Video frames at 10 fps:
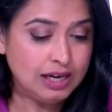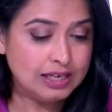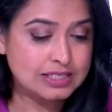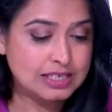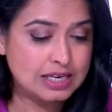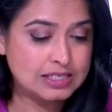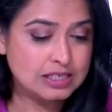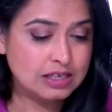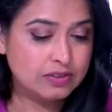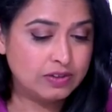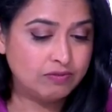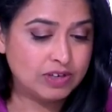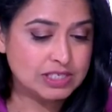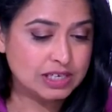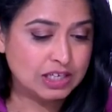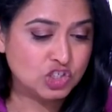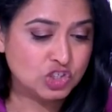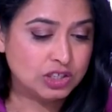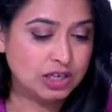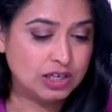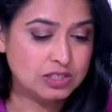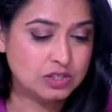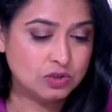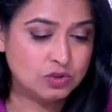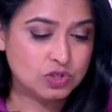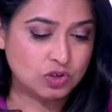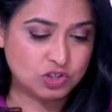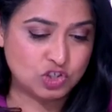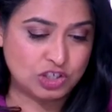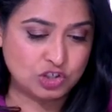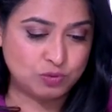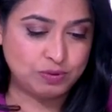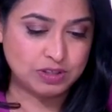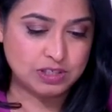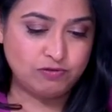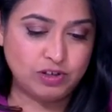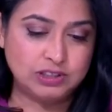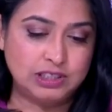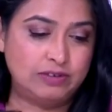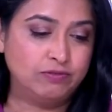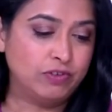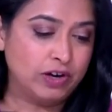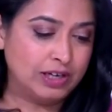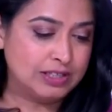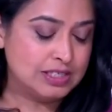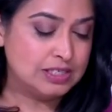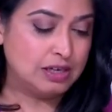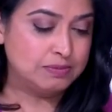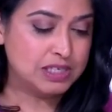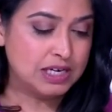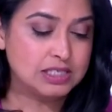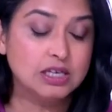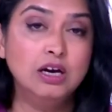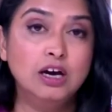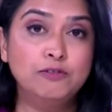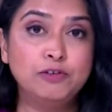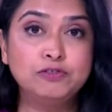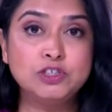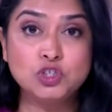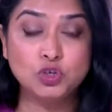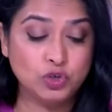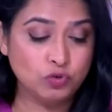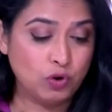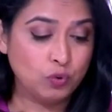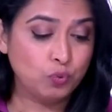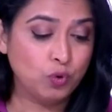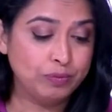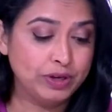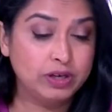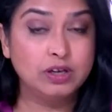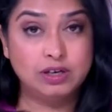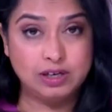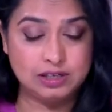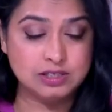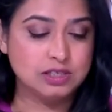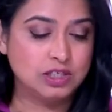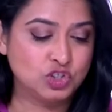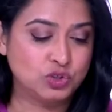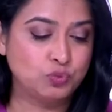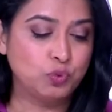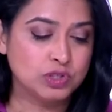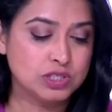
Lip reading: It says the investigation into Scottish National Party funding and finances update. A 52-year-old woman, NICOLA Sturgeon,